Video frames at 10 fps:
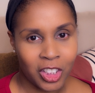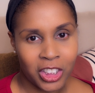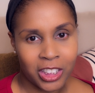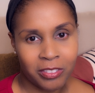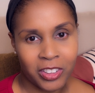
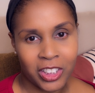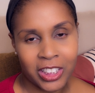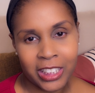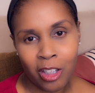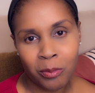not just for
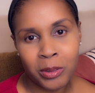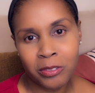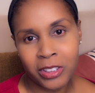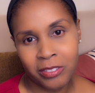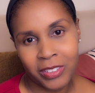yourself, but
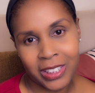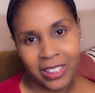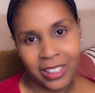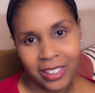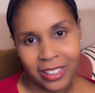for your
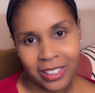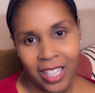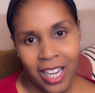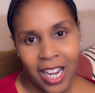visitors.